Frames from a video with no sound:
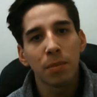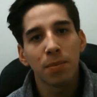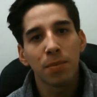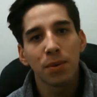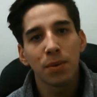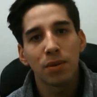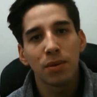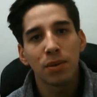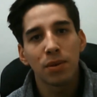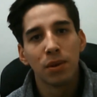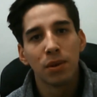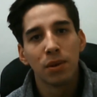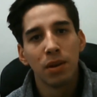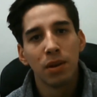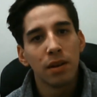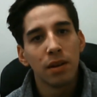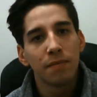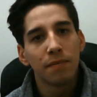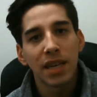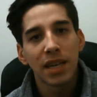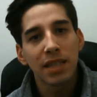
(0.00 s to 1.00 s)
people, so
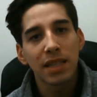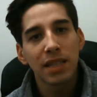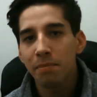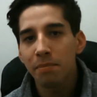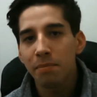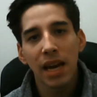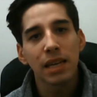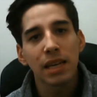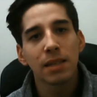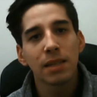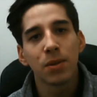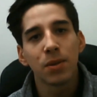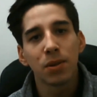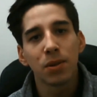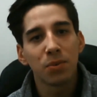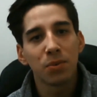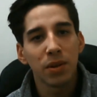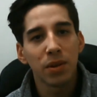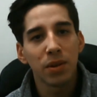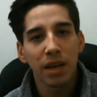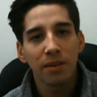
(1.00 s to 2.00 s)
that's the maximum
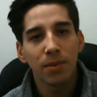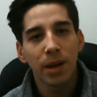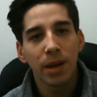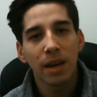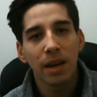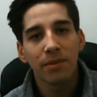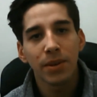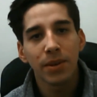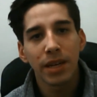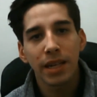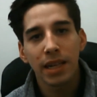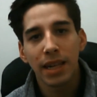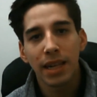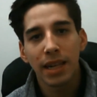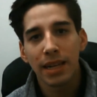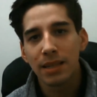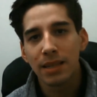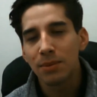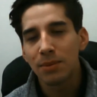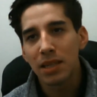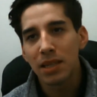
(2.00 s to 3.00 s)
you will ever have in a
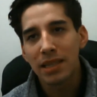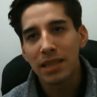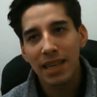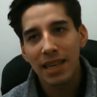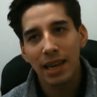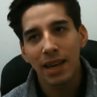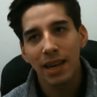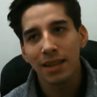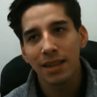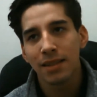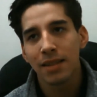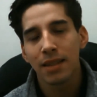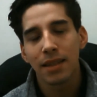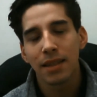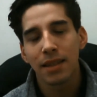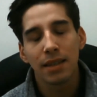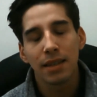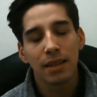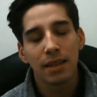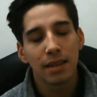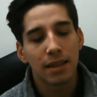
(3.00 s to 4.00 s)
class, which is
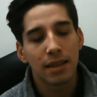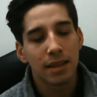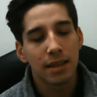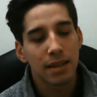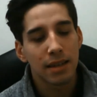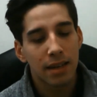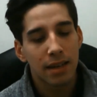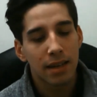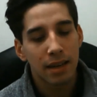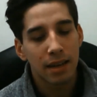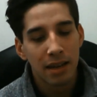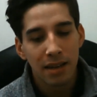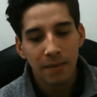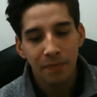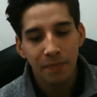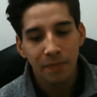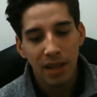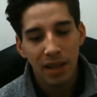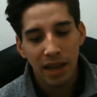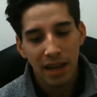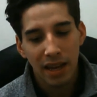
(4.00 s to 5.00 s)
excellent. And
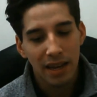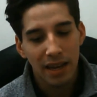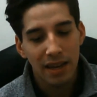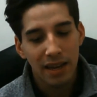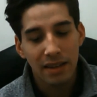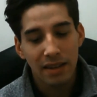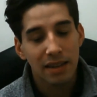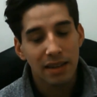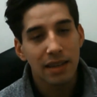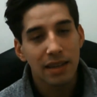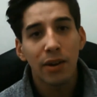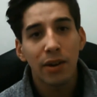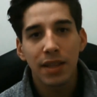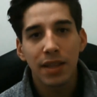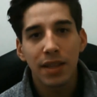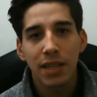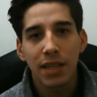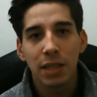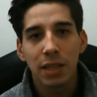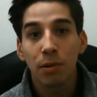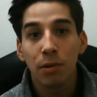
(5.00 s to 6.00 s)
now
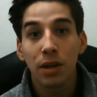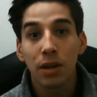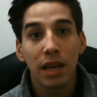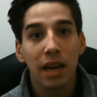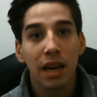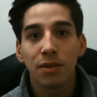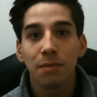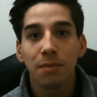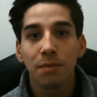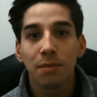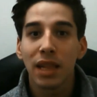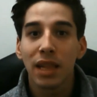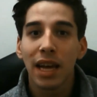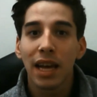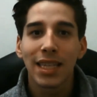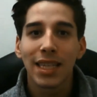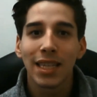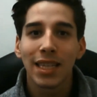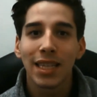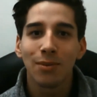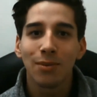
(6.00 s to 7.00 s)
at this point I have some
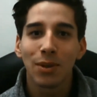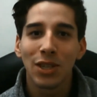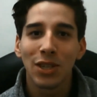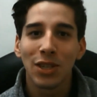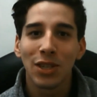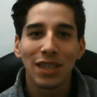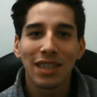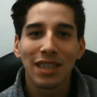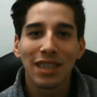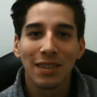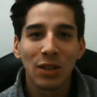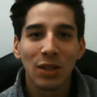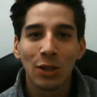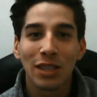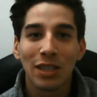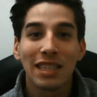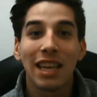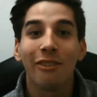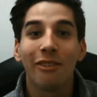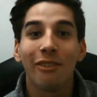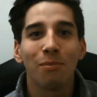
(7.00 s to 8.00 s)
classes which is
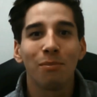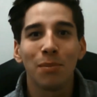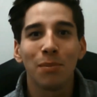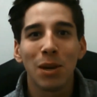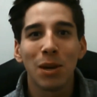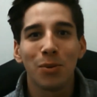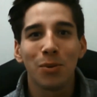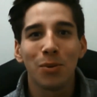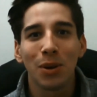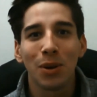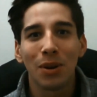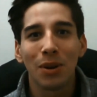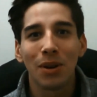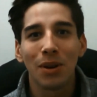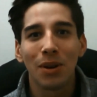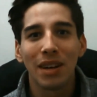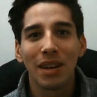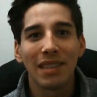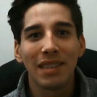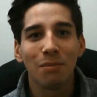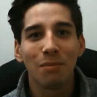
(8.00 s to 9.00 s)
just 7 people.
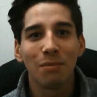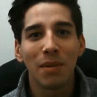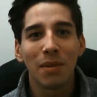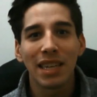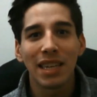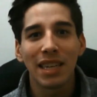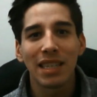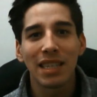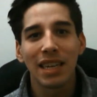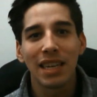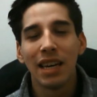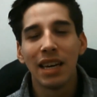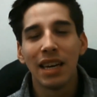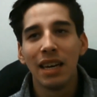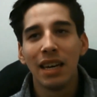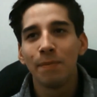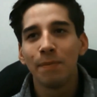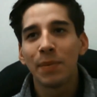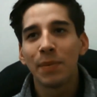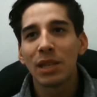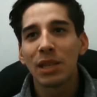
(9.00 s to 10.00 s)
It's amazing.
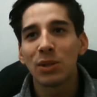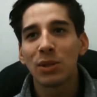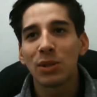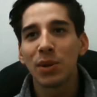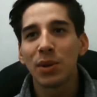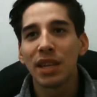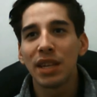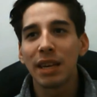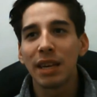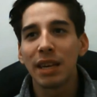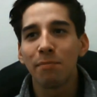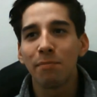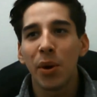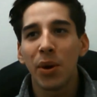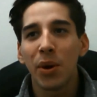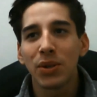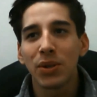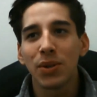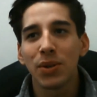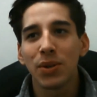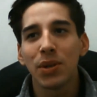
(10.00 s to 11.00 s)
It's really
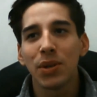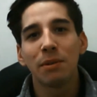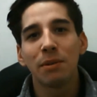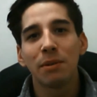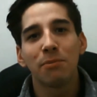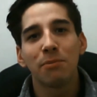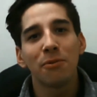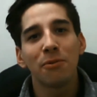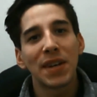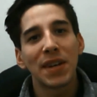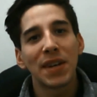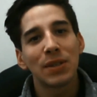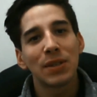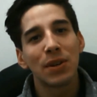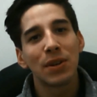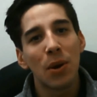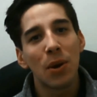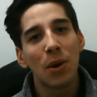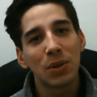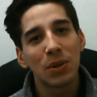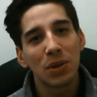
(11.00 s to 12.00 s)
personal. The professor
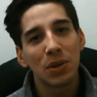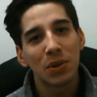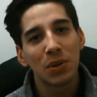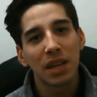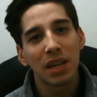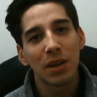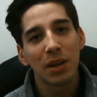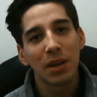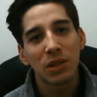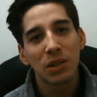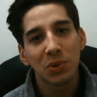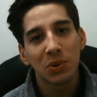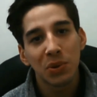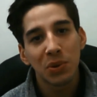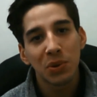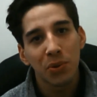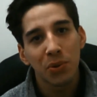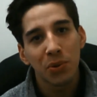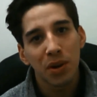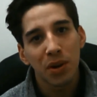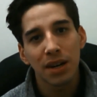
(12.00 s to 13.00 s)
knows you. He knows who
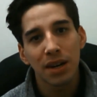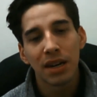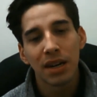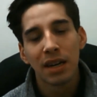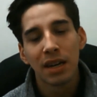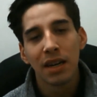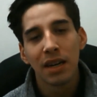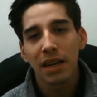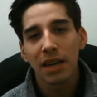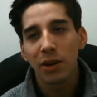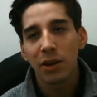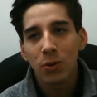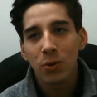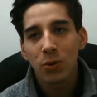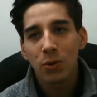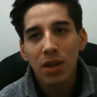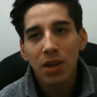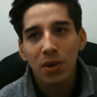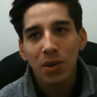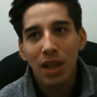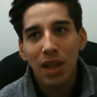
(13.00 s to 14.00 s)
you are. He
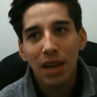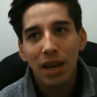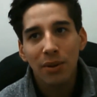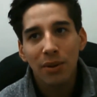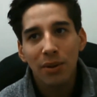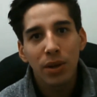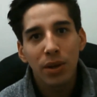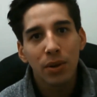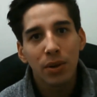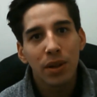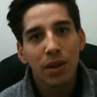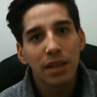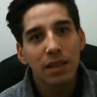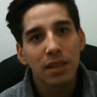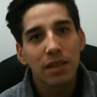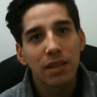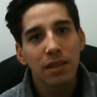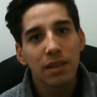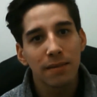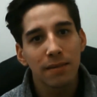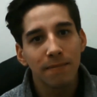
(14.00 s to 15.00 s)
knows what you like,
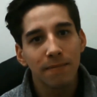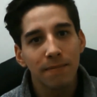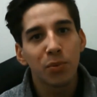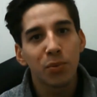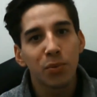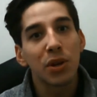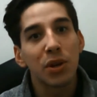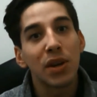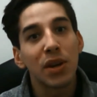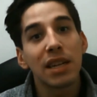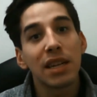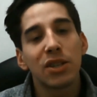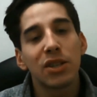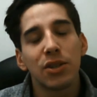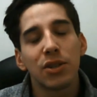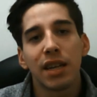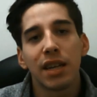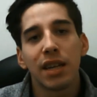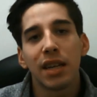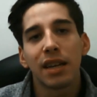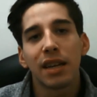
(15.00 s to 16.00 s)
what you're
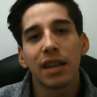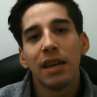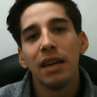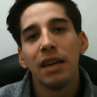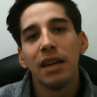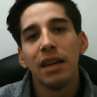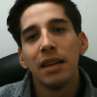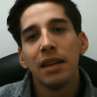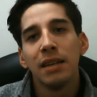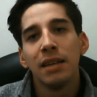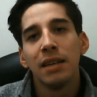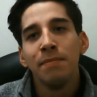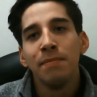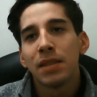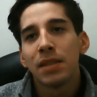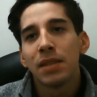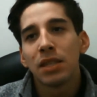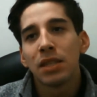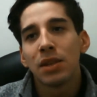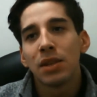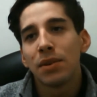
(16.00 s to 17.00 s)
interested in.
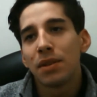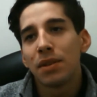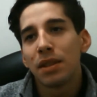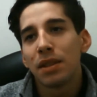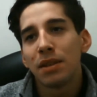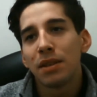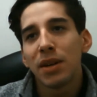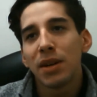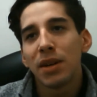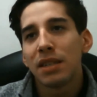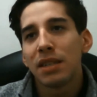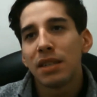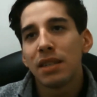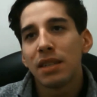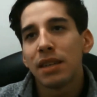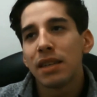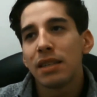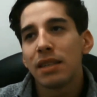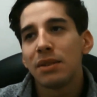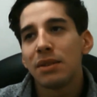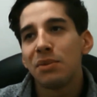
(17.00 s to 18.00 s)
So the way it's
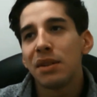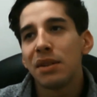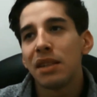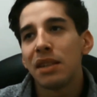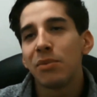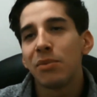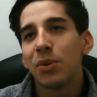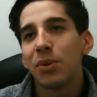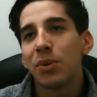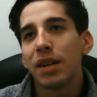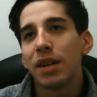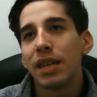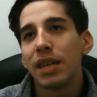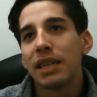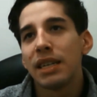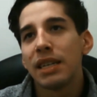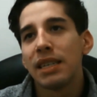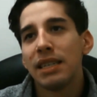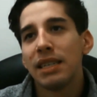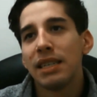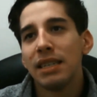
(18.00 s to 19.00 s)
taught is really more,
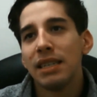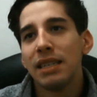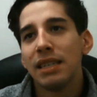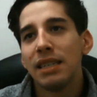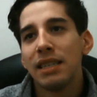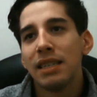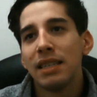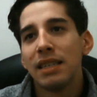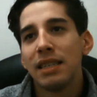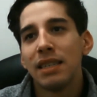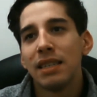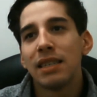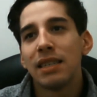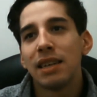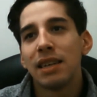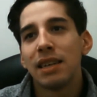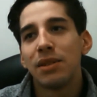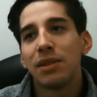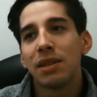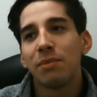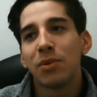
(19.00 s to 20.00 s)

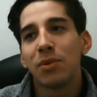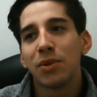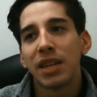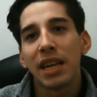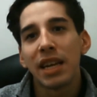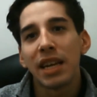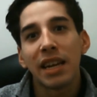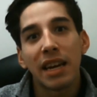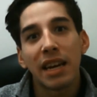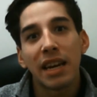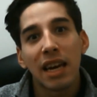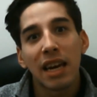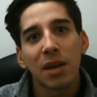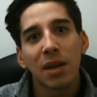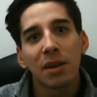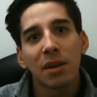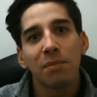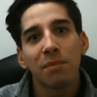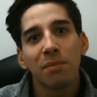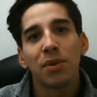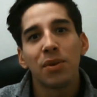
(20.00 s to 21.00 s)
I would say, more
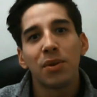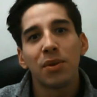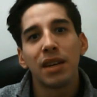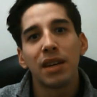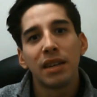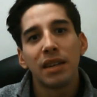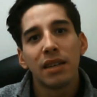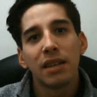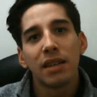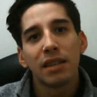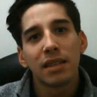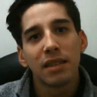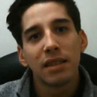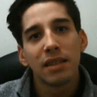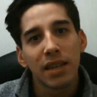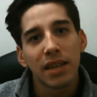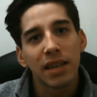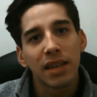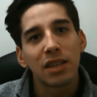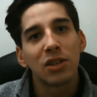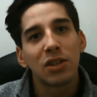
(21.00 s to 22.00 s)
dynamic, more
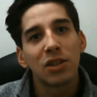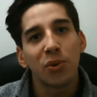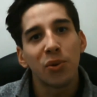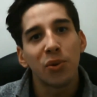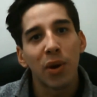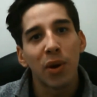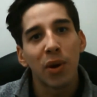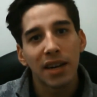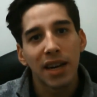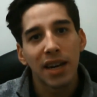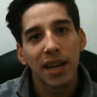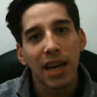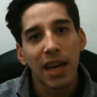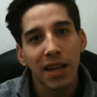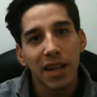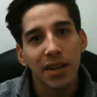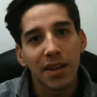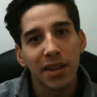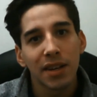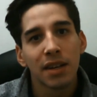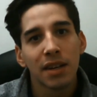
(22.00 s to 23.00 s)
like a Socratic
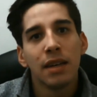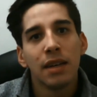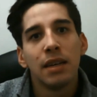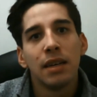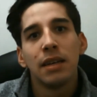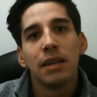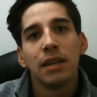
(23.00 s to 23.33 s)
dialogue.